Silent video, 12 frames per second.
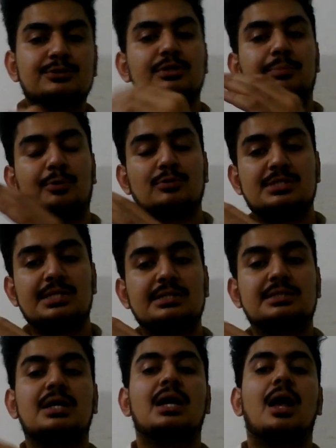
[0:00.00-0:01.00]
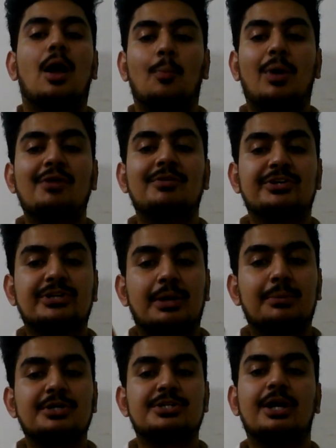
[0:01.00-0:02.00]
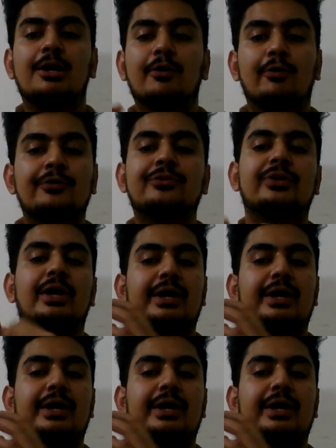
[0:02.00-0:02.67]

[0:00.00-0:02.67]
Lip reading: to the process by which commercial laws,